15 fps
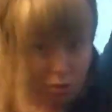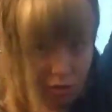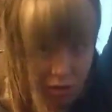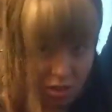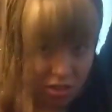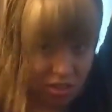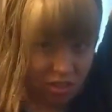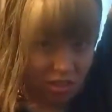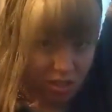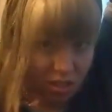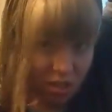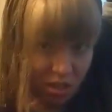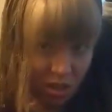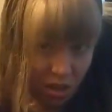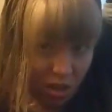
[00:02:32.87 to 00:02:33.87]
going to
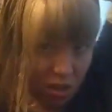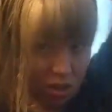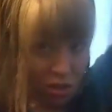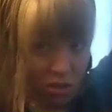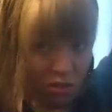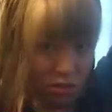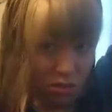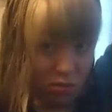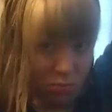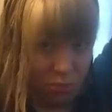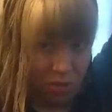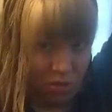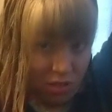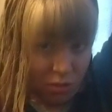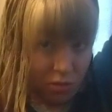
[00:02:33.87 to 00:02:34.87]
start
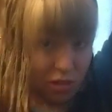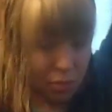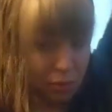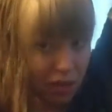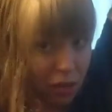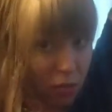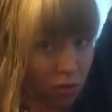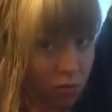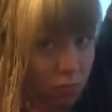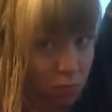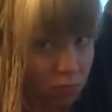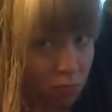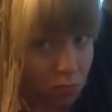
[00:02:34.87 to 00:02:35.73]
by doing the back one.